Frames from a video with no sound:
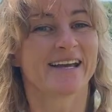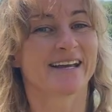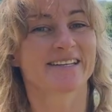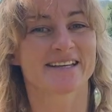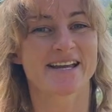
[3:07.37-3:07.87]

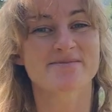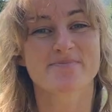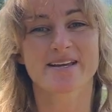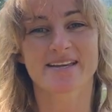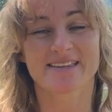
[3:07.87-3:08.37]
It can
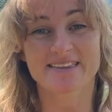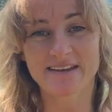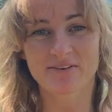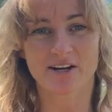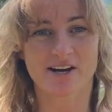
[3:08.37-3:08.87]
be
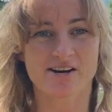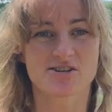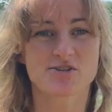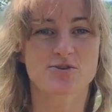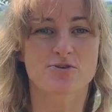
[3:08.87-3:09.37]

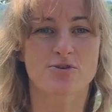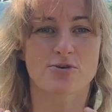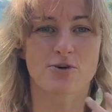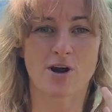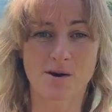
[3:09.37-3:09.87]
difficult to
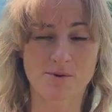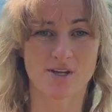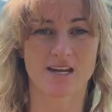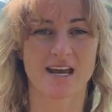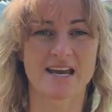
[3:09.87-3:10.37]

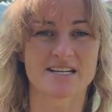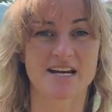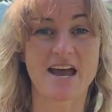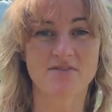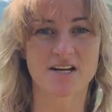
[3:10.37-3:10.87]
communicate
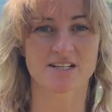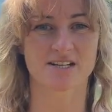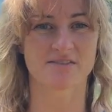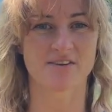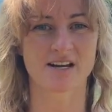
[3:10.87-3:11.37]

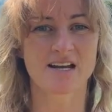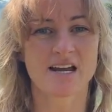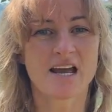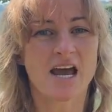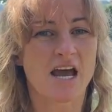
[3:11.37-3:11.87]
effectively
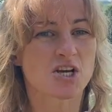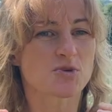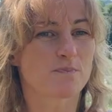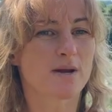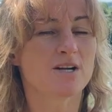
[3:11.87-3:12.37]

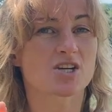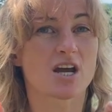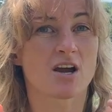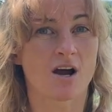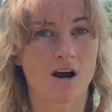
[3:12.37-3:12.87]
and build a
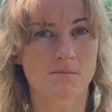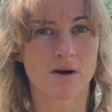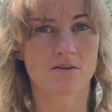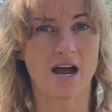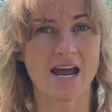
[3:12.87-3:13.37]

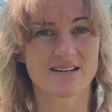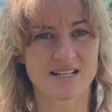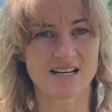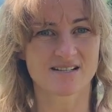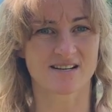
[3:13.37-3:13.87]
common
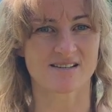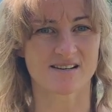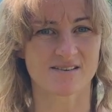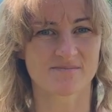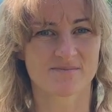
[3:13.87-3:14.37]

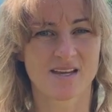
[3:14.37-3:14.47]
identity.